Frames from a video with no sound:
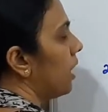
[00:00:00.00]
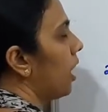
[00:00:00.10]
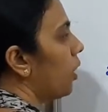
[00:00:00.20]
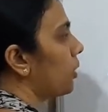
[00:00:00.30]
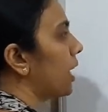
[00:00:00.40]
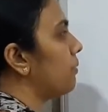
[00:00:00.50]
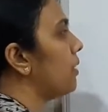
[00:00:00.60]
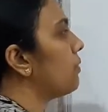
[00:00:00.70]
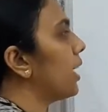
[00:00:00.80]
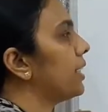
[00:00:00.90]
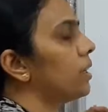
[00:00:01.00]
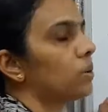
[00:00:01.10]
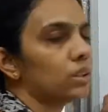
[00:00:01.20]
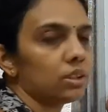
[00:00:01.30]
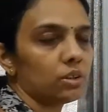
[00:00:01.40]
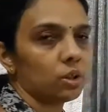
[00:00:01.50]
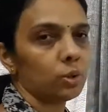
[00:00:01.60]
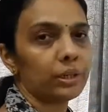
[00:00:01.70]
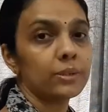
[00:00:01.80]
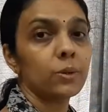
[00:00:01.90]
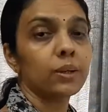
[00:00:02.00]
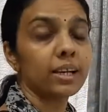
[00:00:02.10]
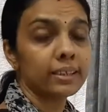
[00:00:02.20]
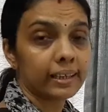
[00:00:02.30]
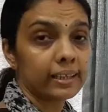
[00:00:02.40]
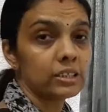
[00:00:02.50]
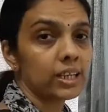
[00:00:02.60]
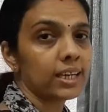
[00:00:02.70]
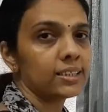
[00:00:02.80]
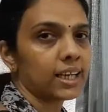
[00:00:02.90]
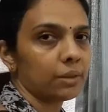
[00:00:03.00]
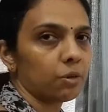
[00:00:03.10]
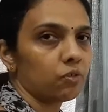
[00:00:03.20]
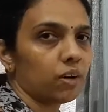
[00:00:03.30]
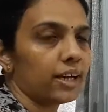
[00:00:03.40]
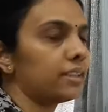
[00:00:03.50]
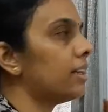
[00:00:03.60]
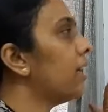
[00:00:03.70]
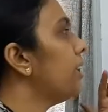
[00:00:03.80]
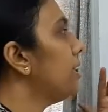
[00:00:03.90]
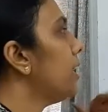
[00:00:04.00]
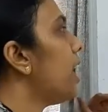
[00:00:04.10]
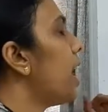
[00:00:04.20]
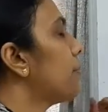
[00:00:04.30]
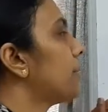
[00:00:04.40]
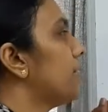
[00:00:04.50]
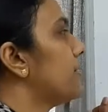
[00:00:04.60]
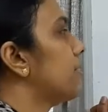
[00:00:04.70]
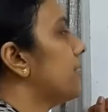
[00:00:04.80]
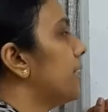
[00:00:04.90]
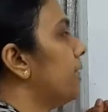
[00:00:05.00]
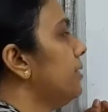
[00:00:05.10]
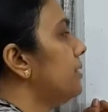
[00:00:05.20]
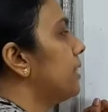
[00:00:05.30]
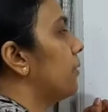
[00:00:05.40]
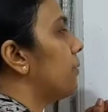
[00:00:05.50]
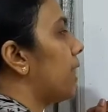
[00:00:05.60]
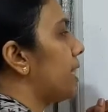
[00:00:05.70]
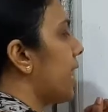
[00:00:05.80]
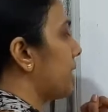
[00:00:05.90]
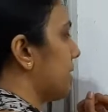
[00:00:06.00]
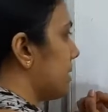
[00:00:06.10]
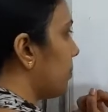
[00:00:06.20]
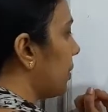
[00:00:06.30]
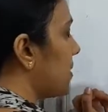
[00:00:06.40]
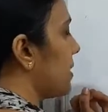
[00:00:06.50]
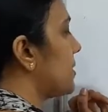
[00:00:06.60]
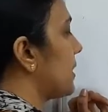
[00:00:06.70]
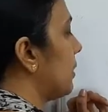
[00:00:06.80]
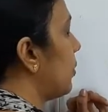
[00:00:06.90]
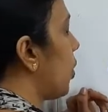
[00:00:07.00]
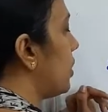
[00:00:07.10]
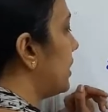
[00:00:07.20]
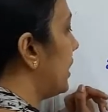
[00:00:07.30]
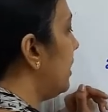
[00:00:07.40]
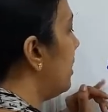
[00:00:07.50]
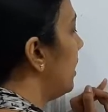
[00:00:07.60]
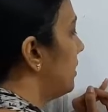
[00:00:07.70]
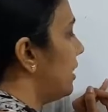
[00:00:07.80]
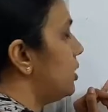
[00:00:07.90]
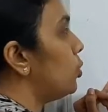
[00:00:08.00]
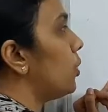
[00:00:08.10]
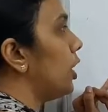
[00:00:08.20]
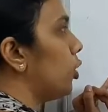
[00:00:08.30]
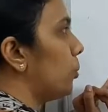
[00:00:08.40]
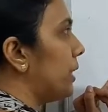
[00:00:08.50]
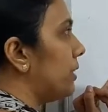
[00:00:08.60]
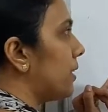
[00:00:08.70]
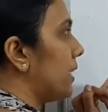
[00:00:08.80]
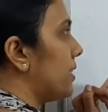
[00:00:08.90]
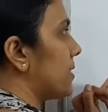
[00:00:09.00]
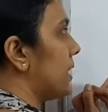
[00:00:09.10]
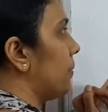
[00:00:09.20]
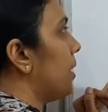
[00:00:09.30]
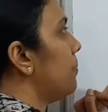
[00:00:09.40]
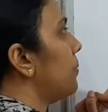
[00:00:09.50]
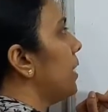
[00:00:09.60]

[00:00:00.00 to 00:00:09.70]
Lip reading: How can we find out the horizontal range and time of flight? Here I am considering the y-axis because it's given already, the 2 km is given.